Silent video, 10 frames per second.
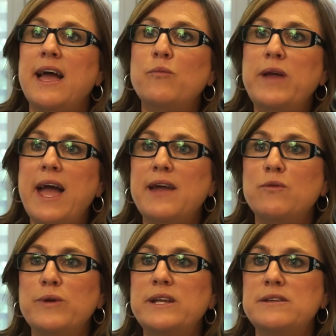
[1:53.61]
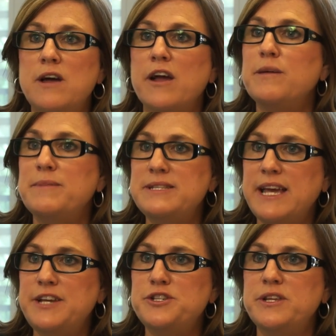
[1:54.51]
and we had a written
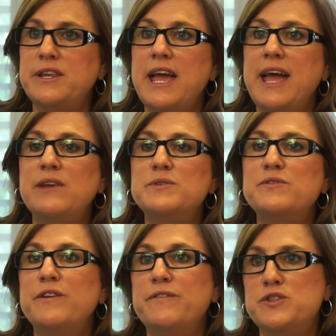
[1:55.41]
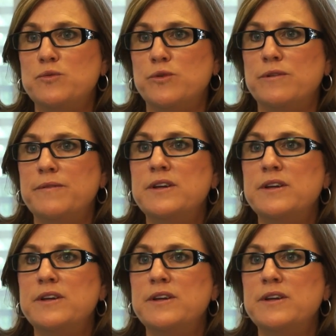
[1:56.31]
documentation, and it was very visual.